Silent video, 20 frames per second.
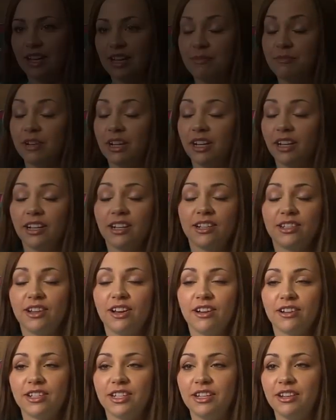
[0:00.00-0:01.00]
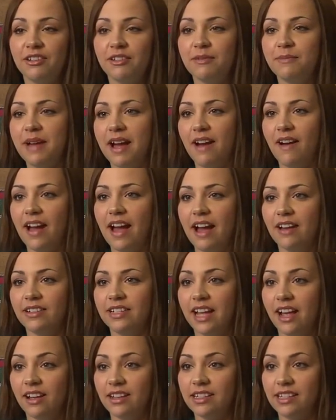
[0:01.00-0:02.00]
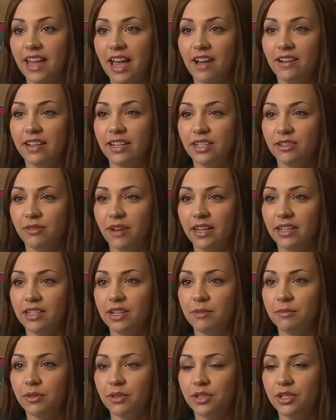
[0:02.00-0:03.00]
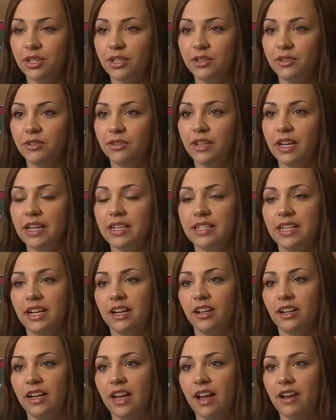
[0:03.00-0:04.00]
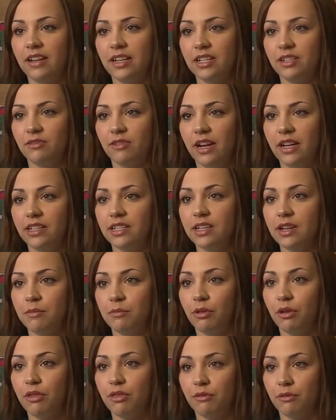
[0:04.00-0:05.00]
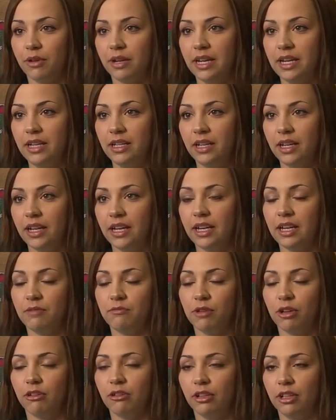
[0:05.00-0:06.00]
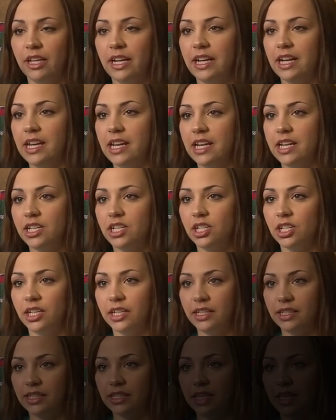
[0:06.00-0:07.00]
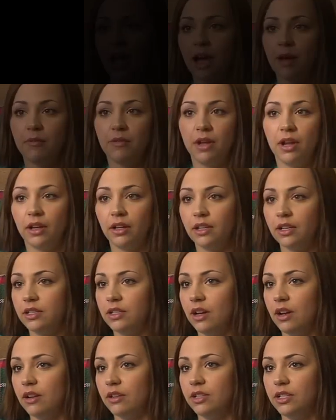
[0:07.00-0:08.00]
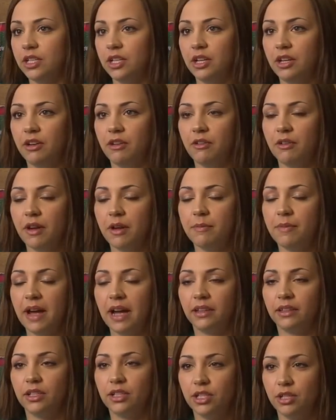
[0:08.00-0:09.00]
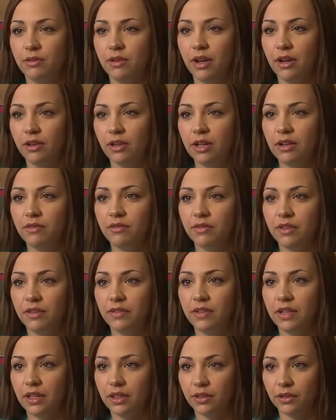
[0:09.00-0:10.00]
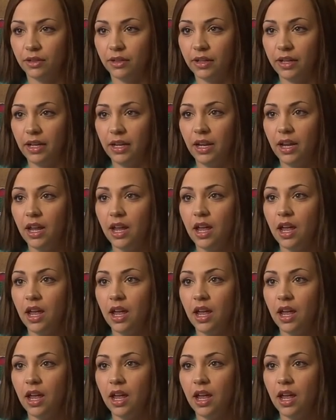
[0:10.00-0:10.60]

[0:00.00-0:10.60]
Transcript: I'm not going to talk to you about how Dallas County is ranked number 2 and Tarrant County is ranked number 3 in work-related injuries. I'm not going to talk to you about the 253